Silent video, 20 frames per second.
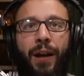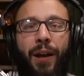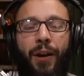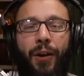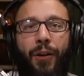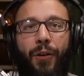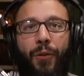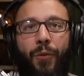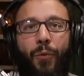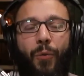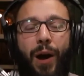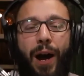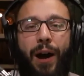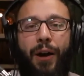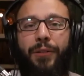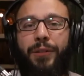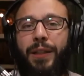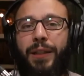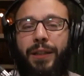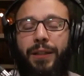wow,
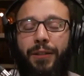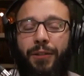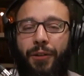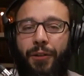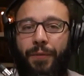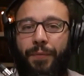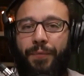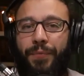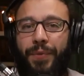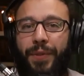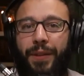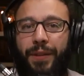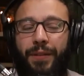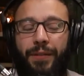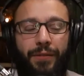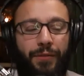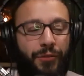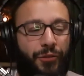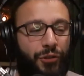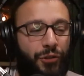like, you know,
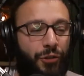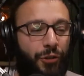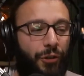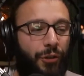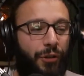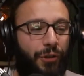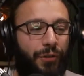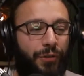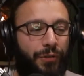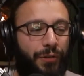sure,